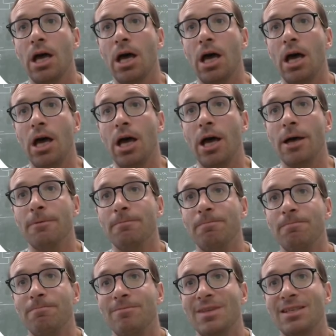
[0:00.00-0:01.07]

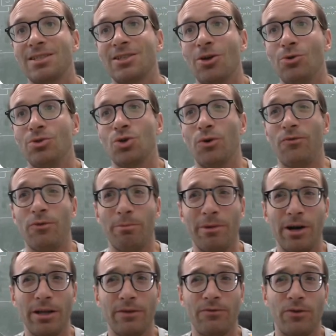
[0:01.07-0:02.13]
So the sort
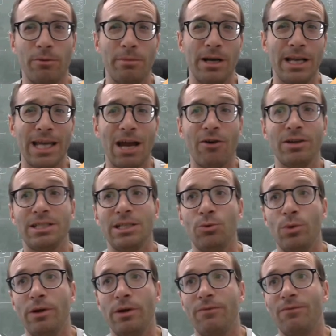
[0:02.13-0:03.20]
of familiarity
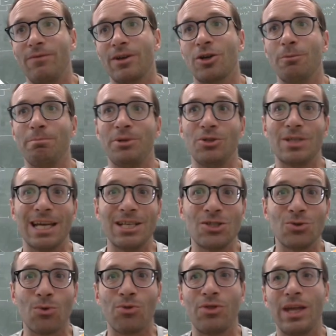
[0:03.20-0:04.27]
with
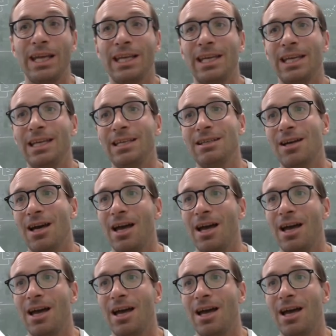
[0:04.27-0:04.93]
computational thinking,